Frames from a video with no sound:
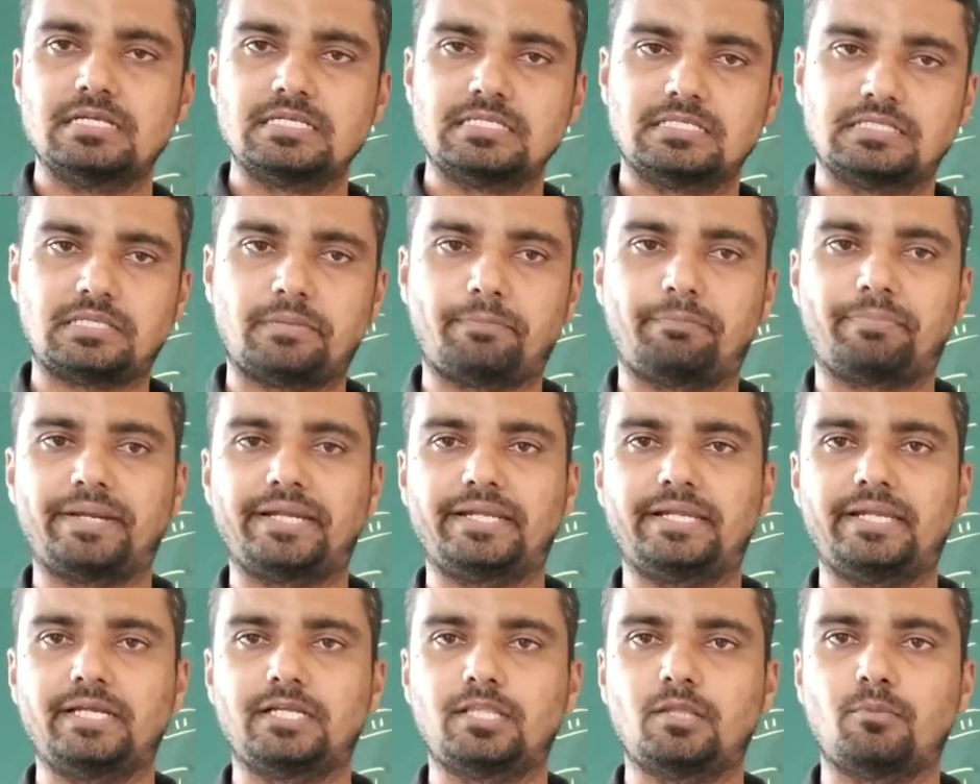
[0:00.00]

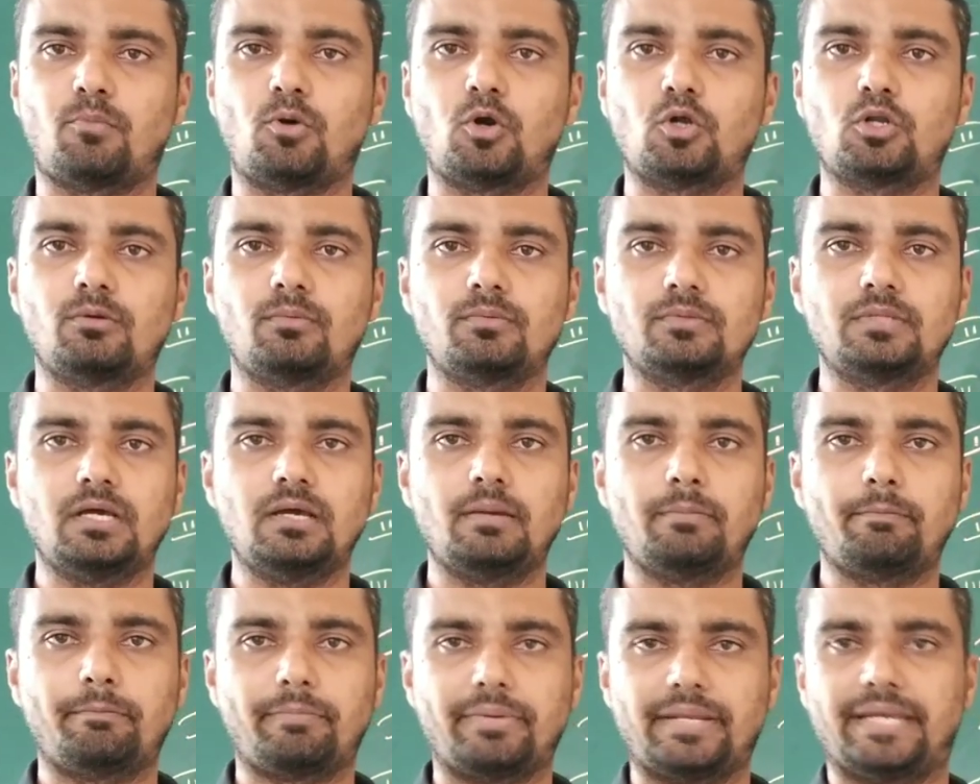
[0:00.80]
separately at the bottom of the
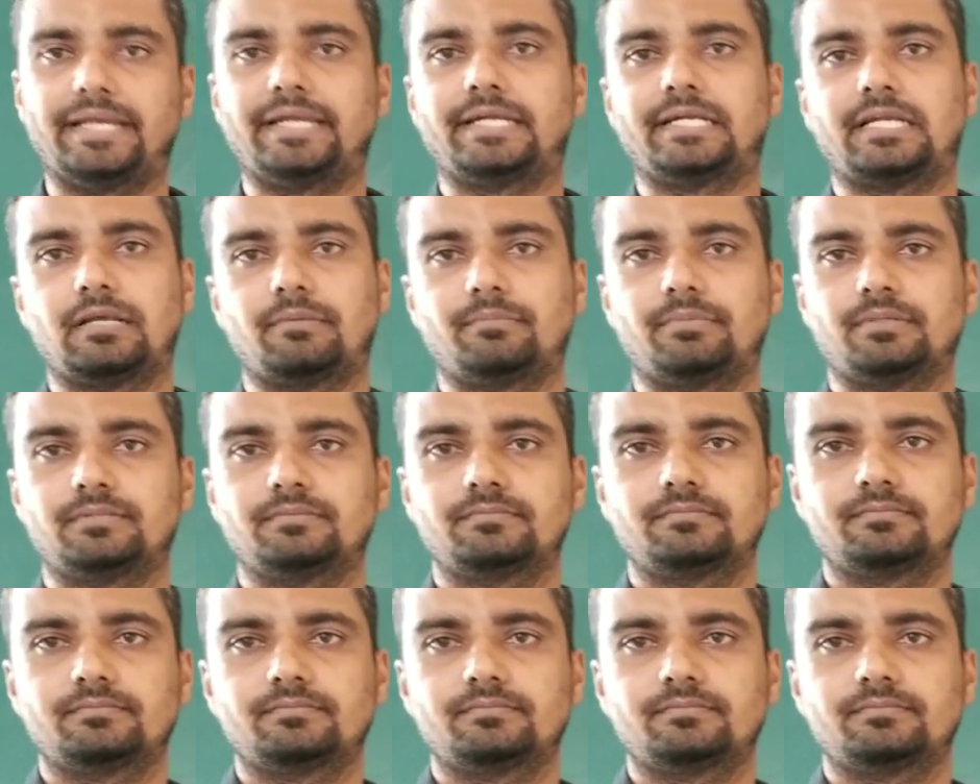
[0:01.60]
periodic table.